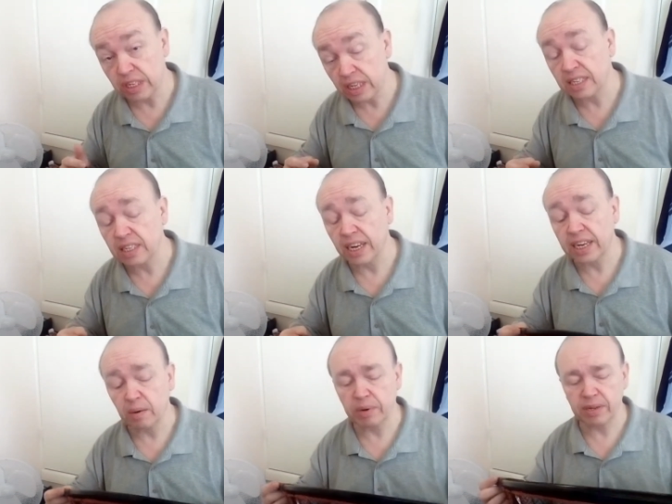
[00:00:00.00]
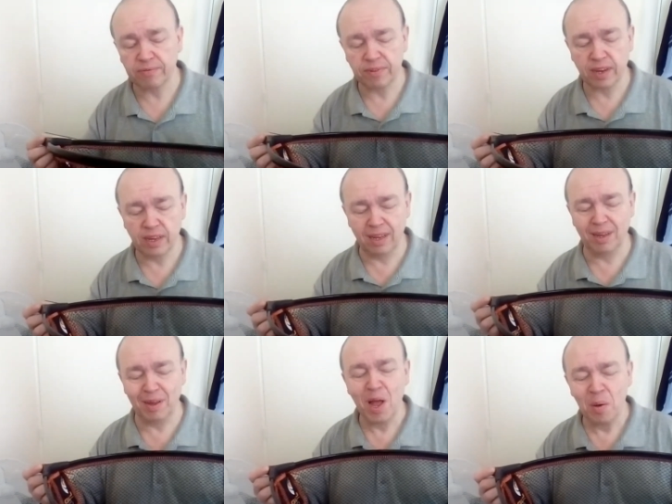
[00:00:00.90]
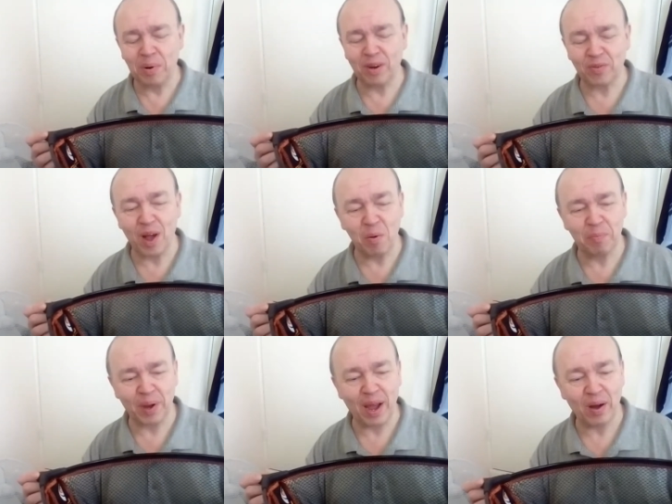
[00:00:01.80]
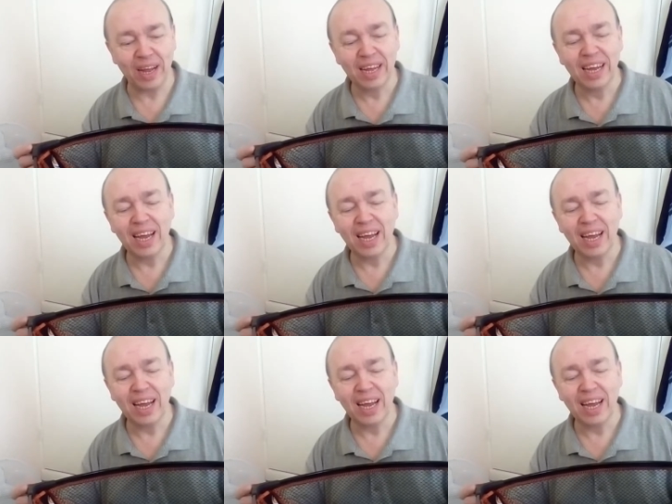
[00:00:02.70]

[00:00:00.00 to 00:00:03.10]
it does take a bit of arm power